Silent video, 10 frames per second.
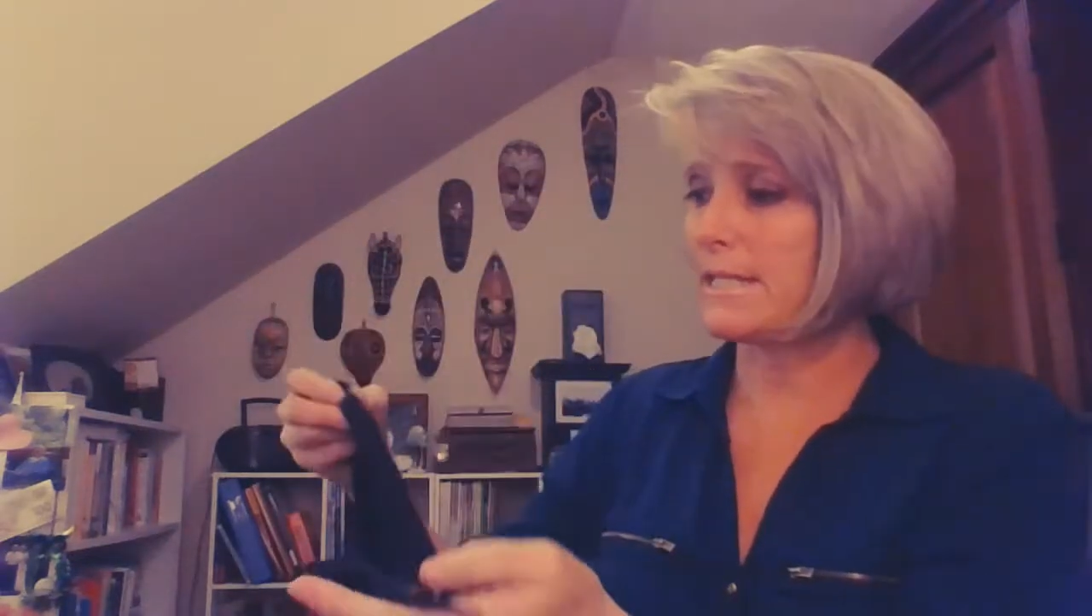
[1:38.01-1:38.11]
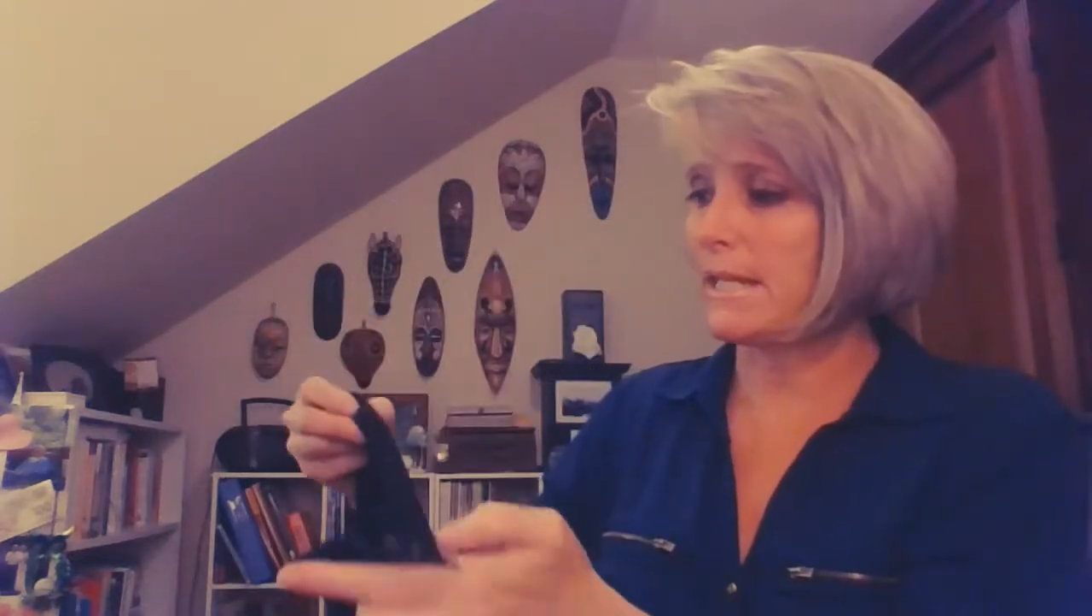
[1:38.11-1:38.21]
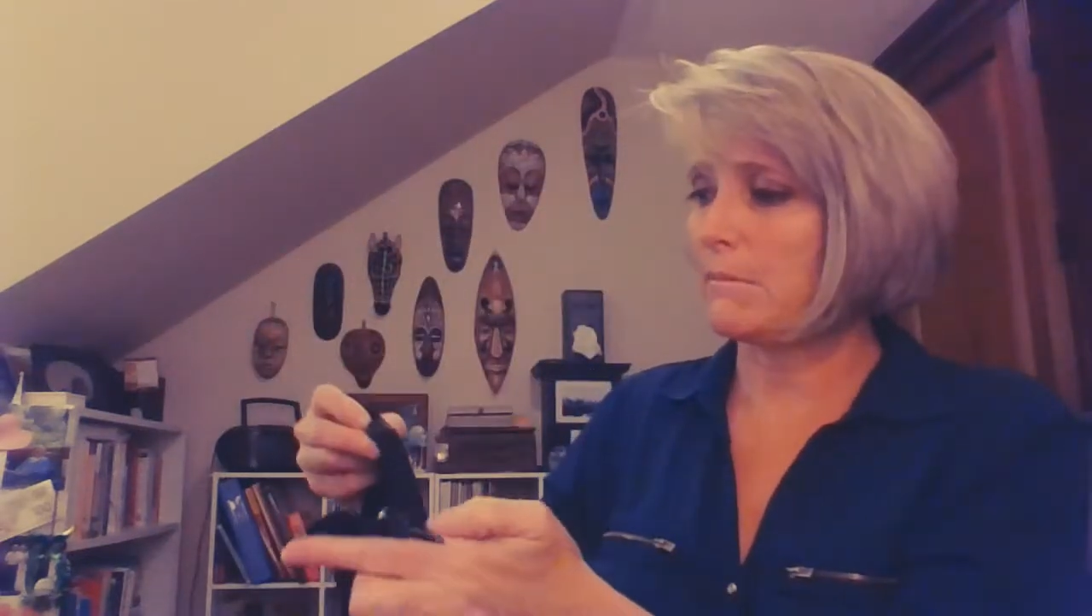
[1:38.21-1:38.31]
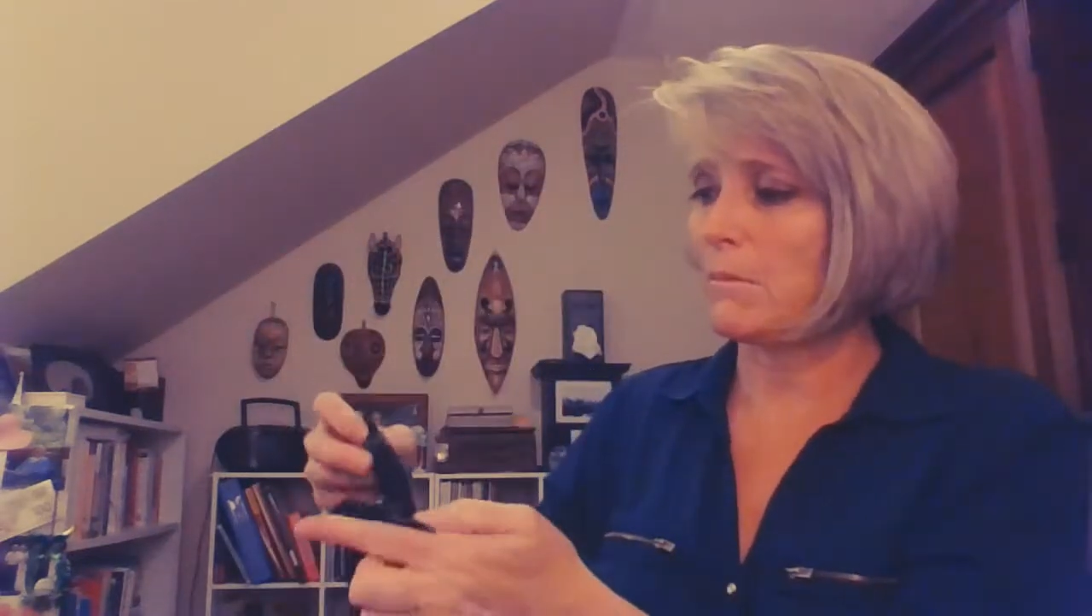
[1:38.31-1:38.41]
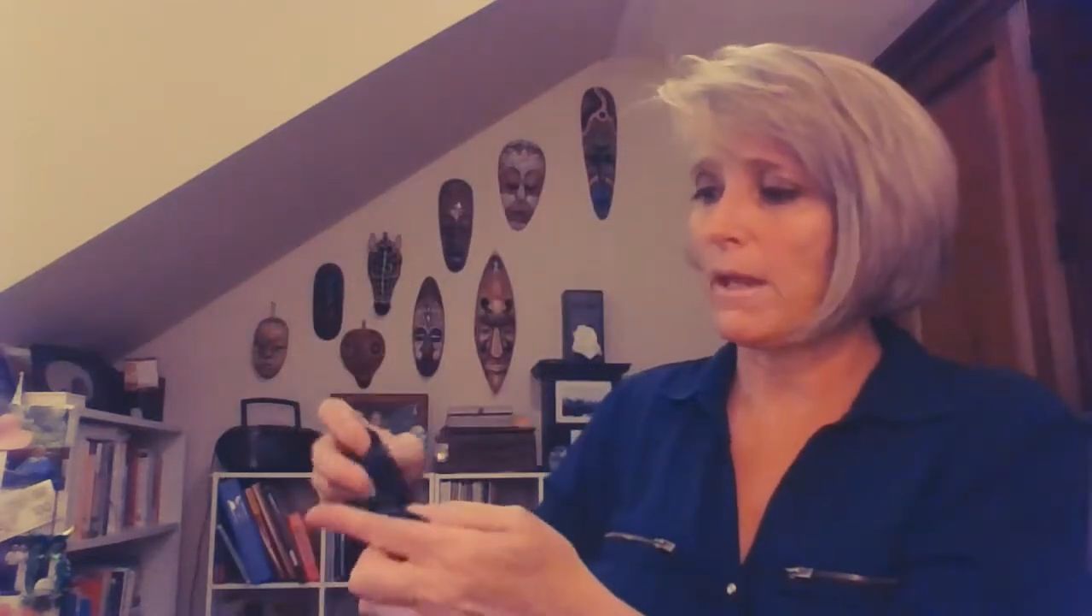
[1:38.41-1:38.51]

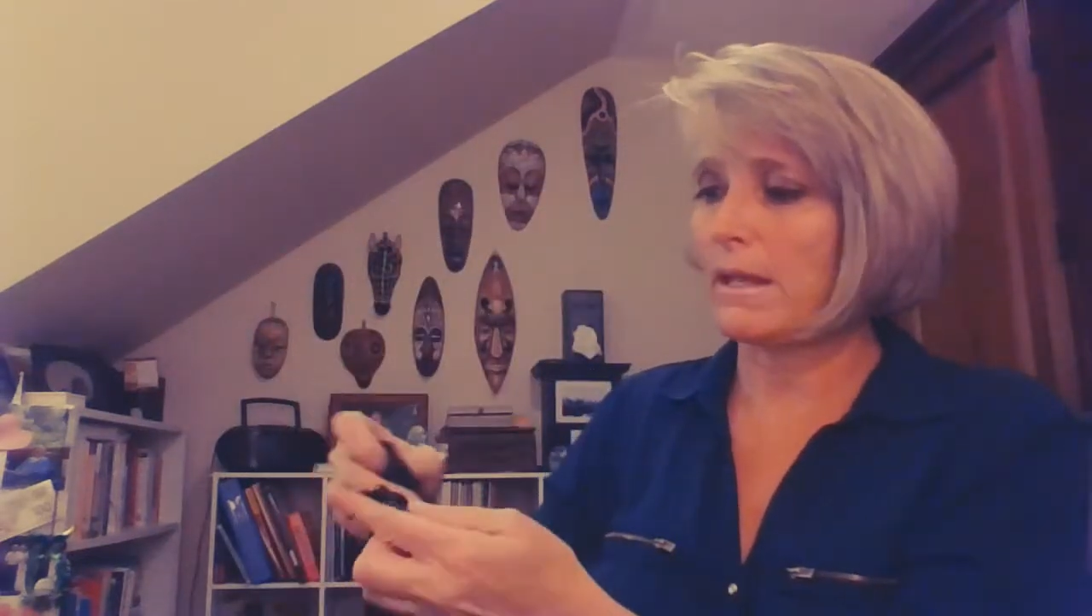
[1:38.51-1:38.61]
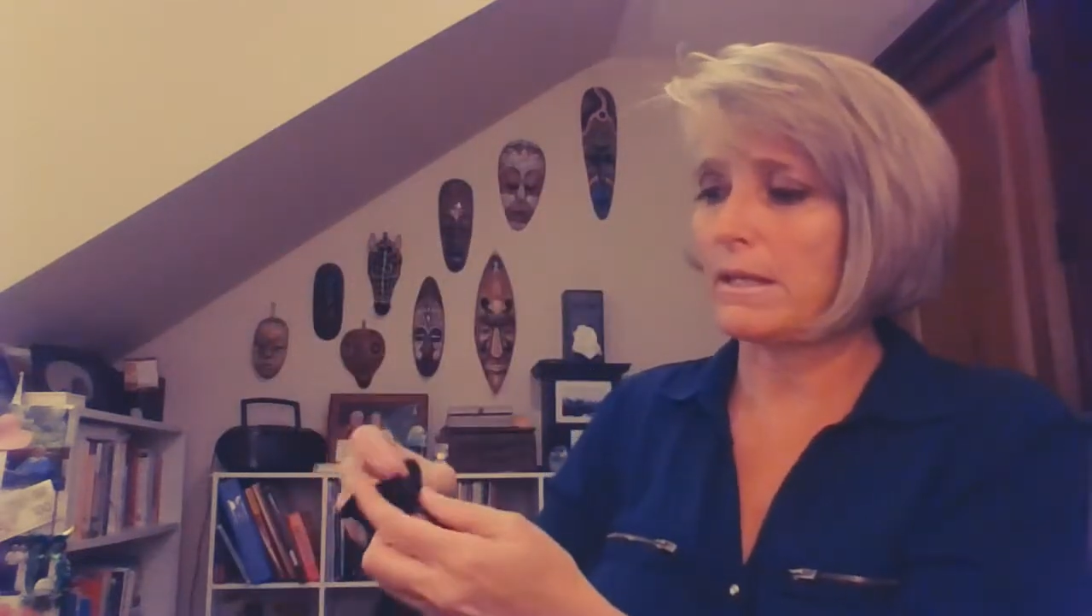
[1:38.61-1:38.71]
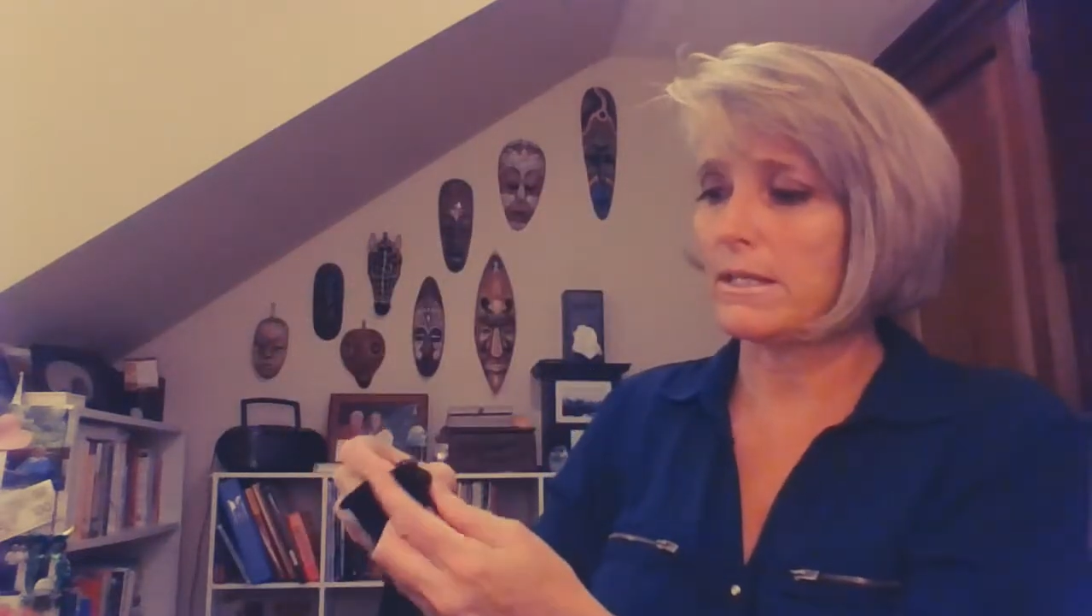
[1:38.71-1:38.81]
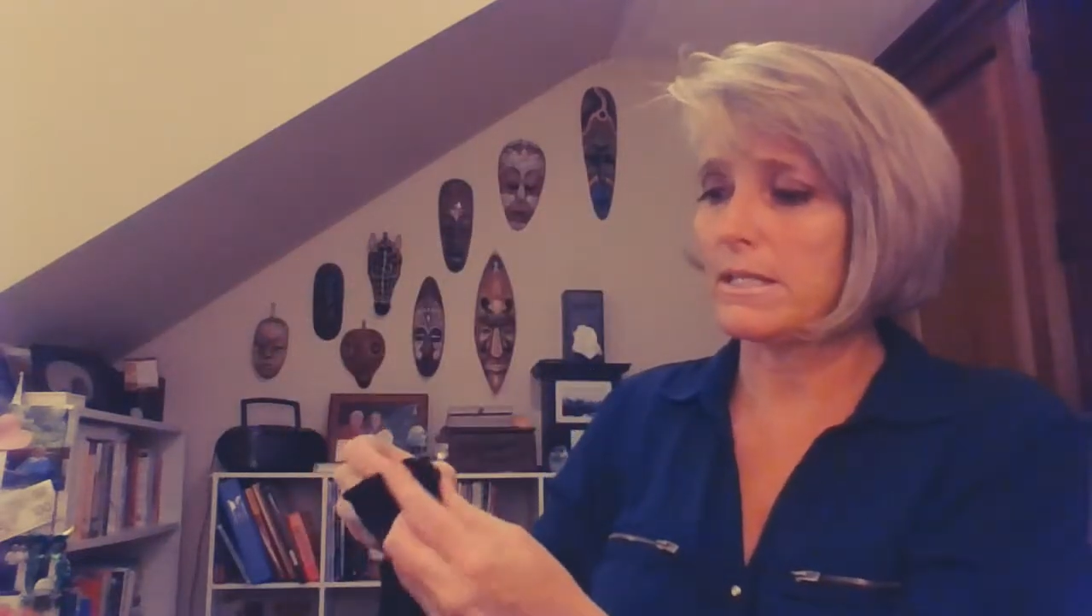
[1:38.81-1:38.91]
seam and